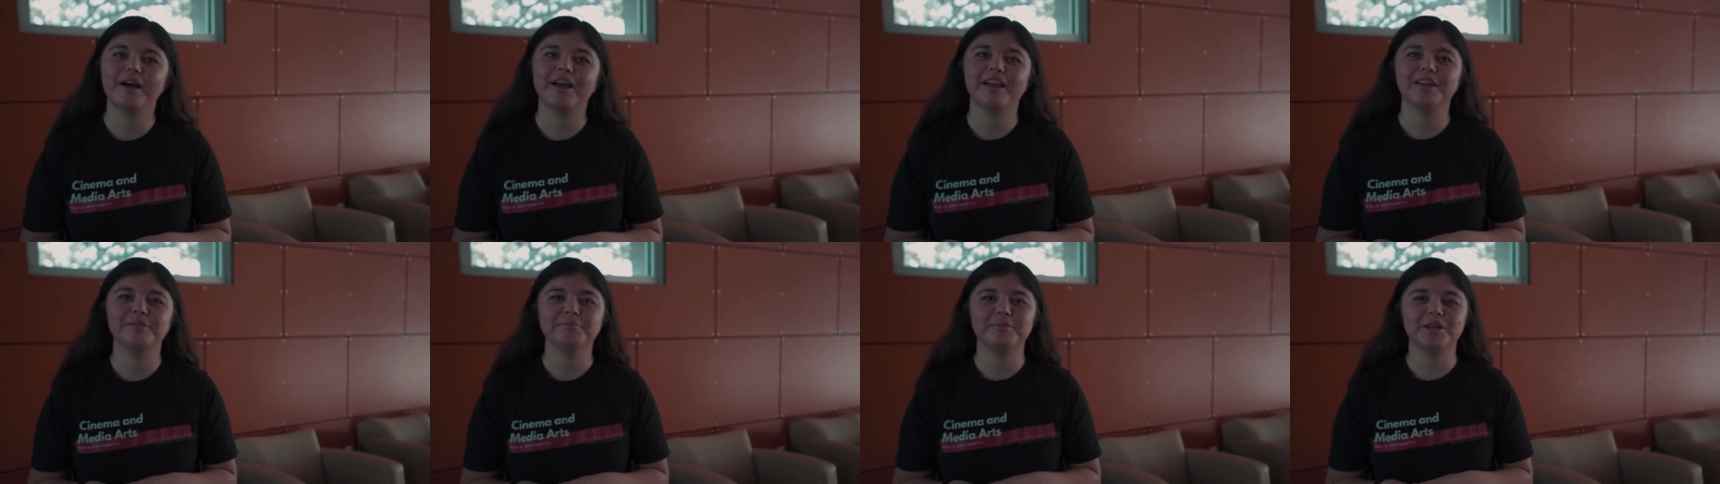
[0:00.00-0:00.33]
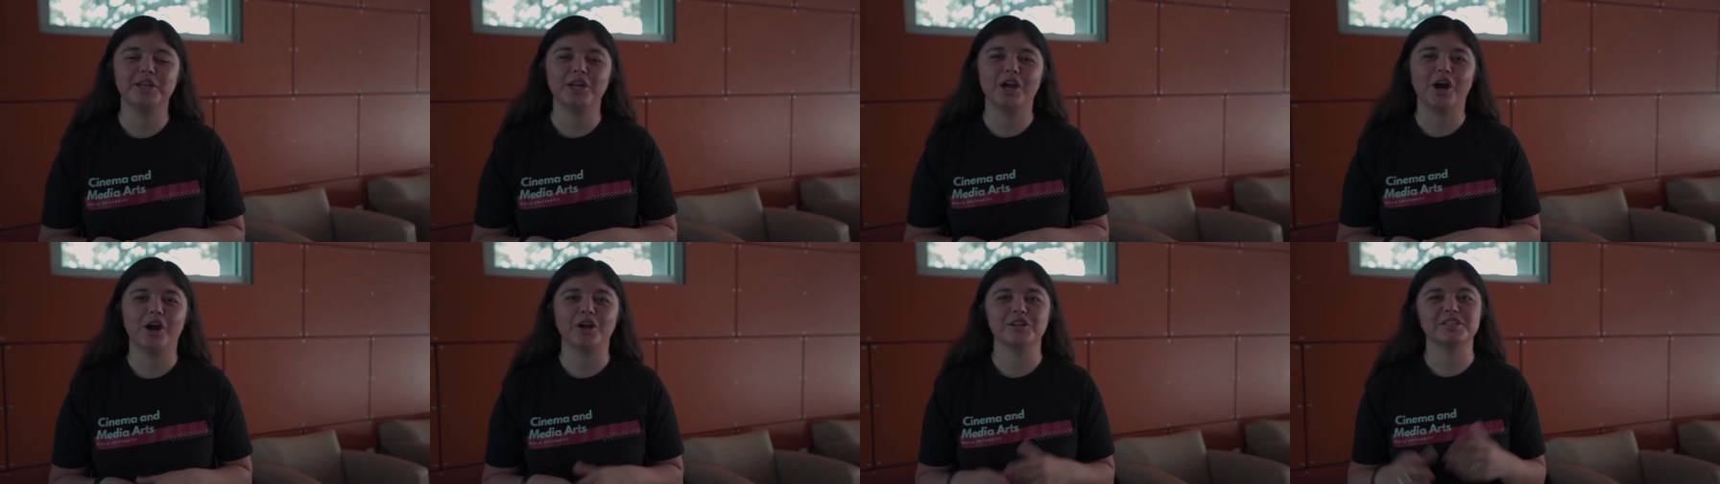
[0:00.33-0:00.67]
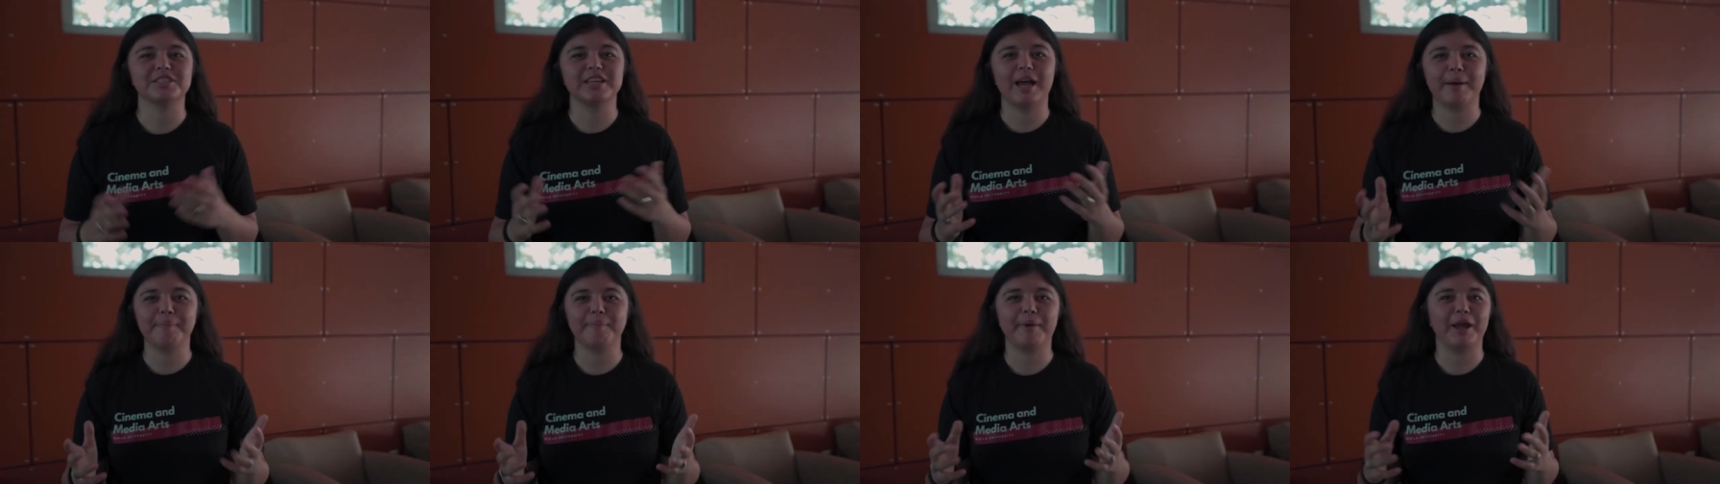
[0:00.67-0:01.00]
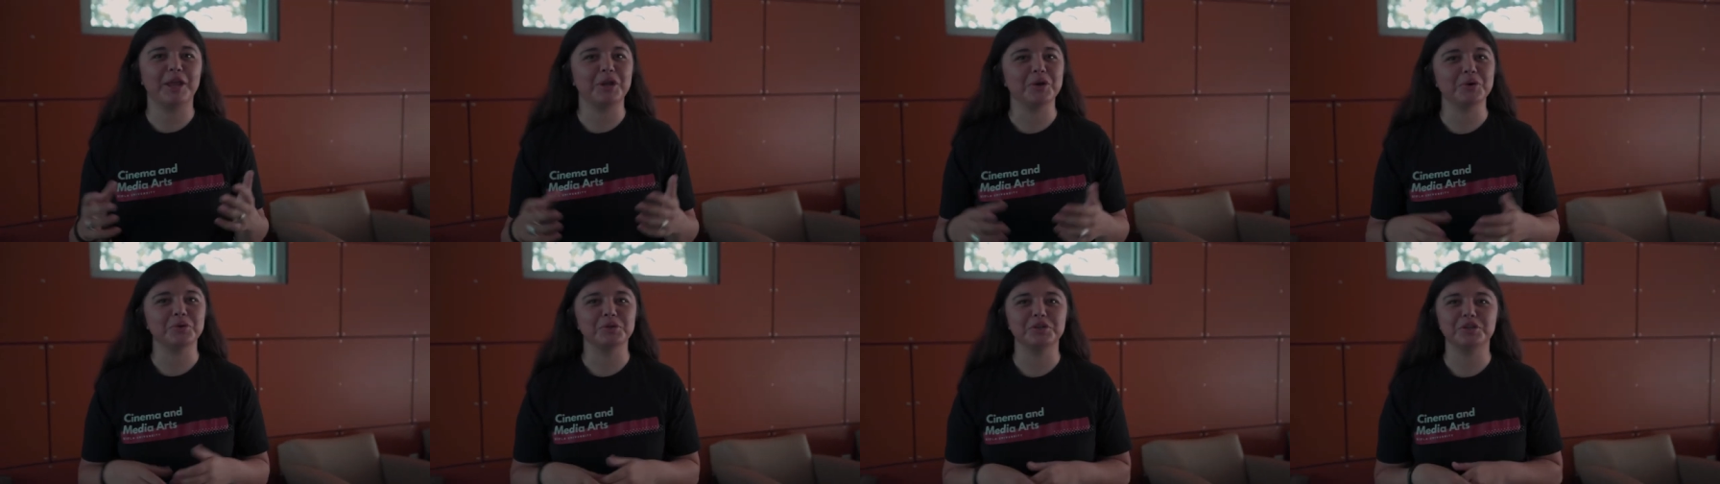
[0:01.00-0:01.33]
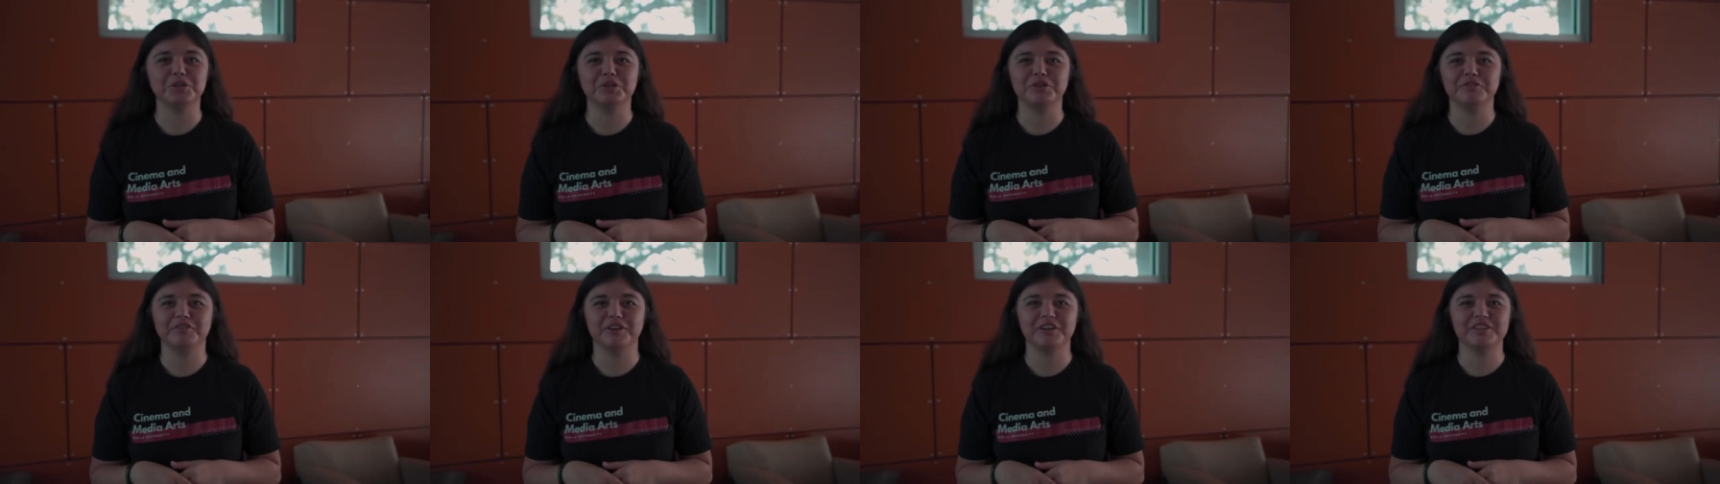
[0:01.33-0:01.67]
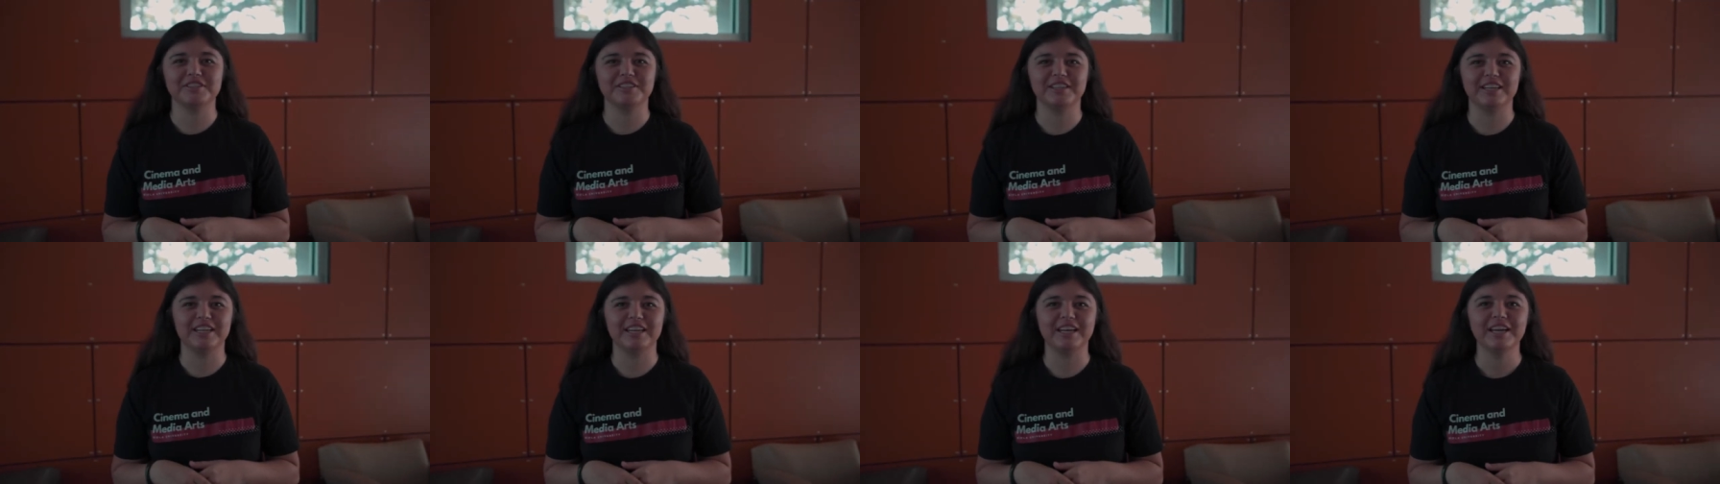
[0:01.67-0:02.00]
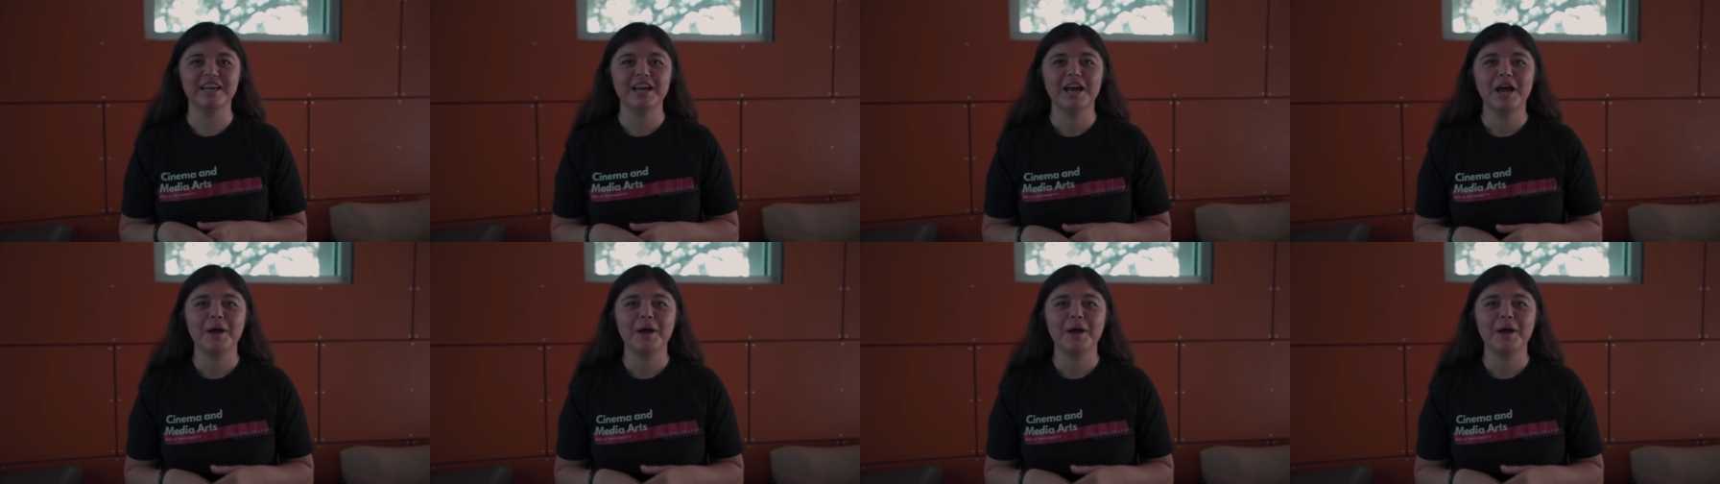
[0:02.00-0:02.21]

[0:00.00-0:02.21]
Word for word: and Media Arts at Biola University